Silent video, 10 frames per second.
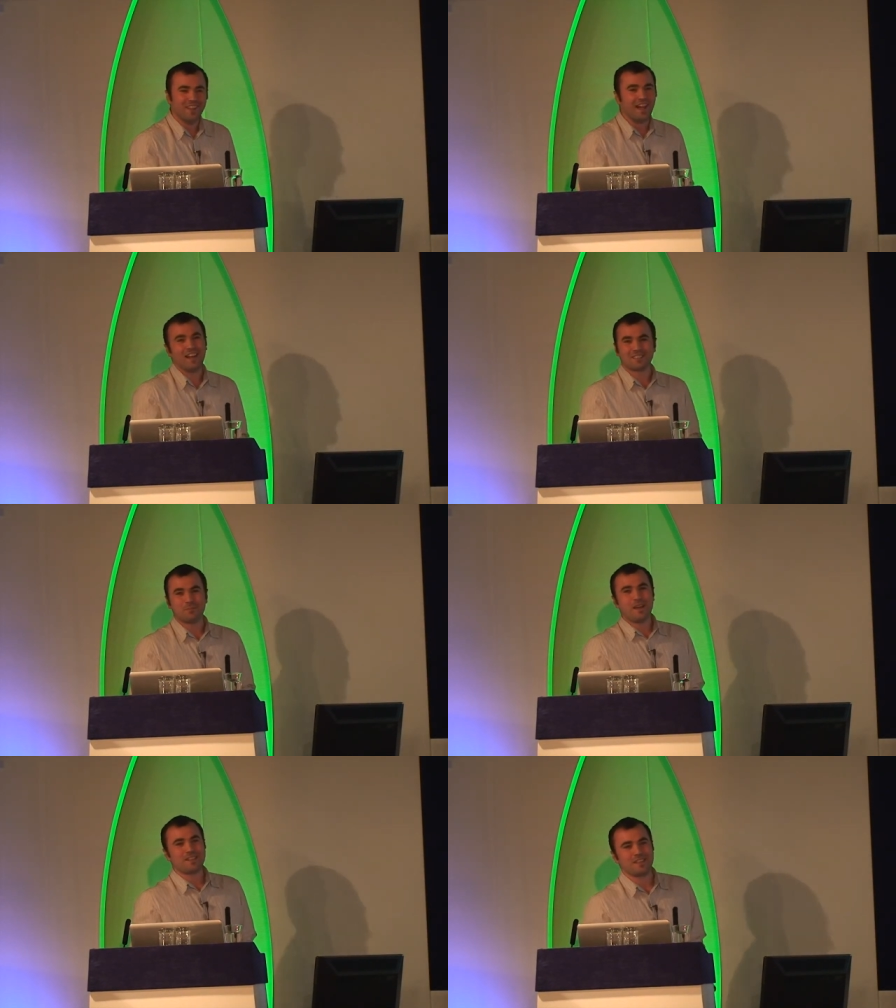That's
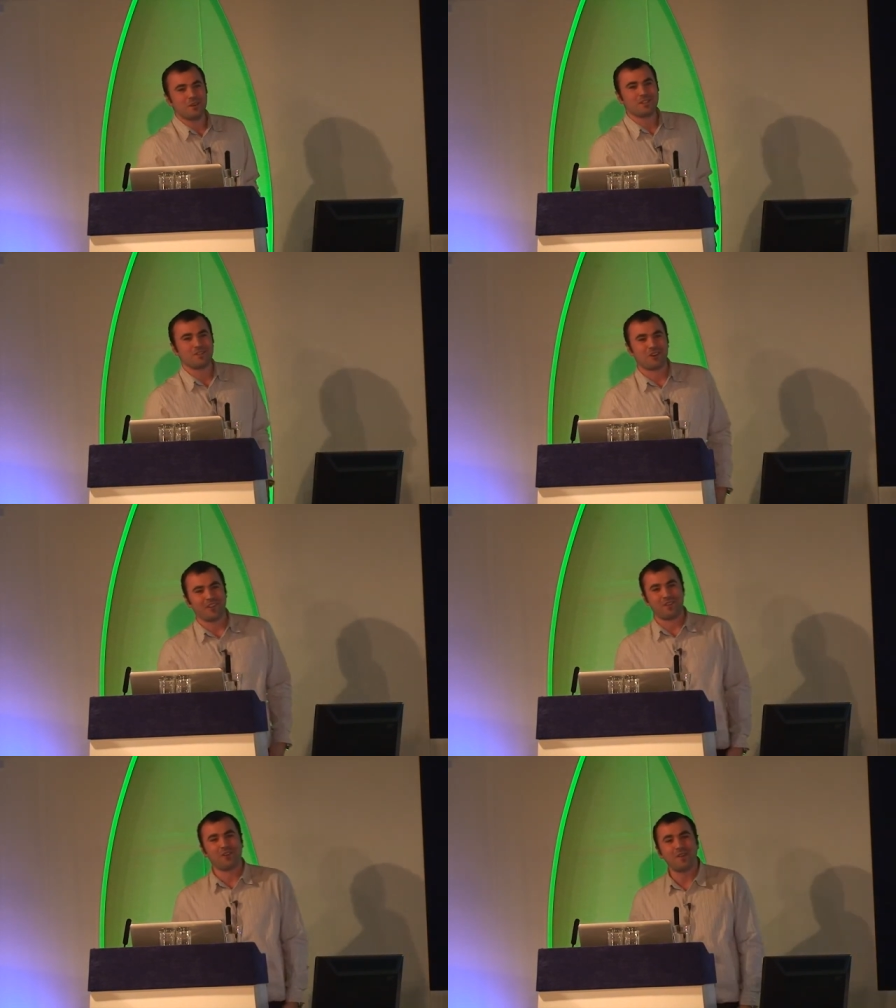amazing. No one's ever got
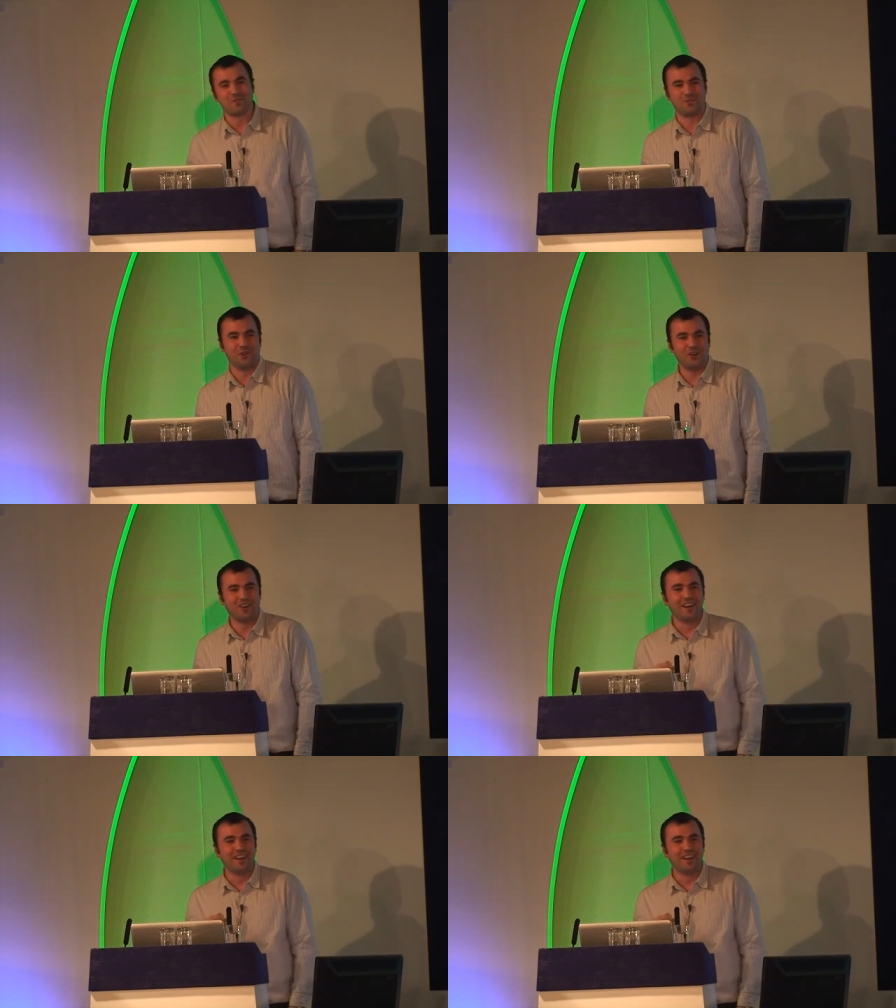that right before.